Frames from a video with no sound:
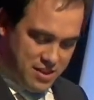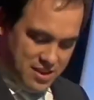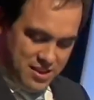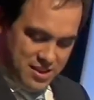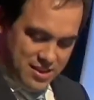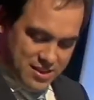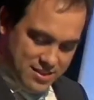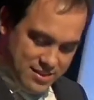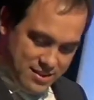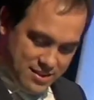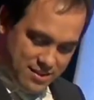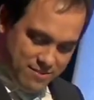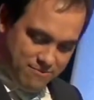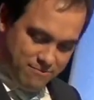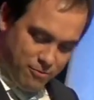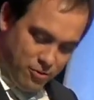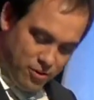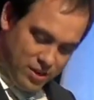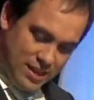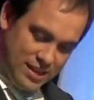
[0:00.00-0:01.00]
the
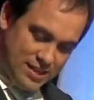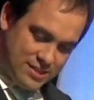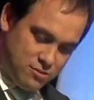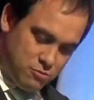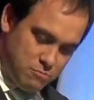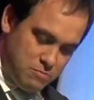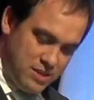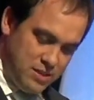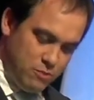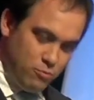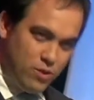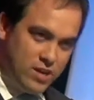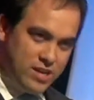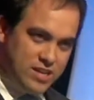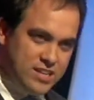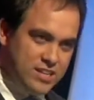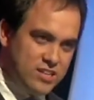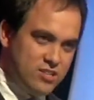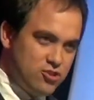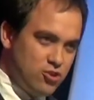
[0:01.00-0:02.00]
fork has to be
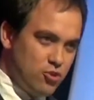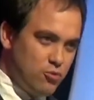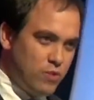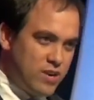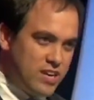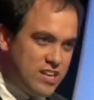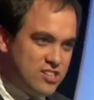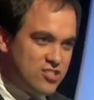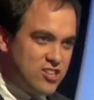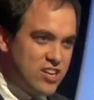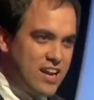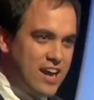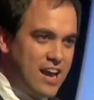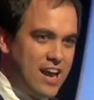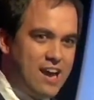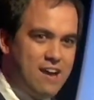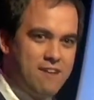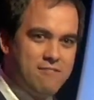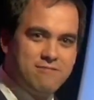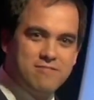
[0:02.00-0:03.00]
1 inch or 1.5
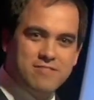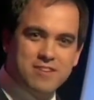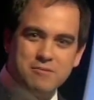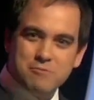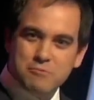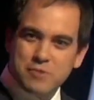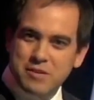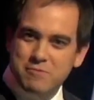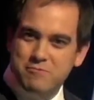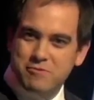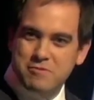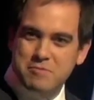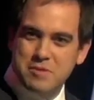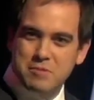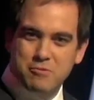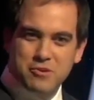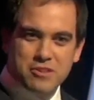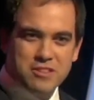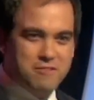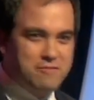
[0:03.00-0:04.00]
inches away from the
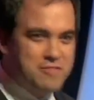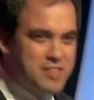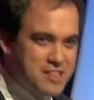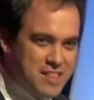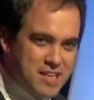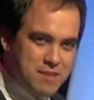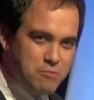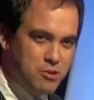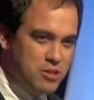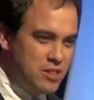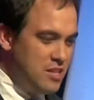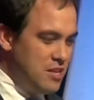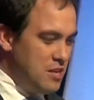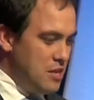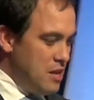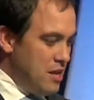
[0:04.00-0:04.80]
border of the table.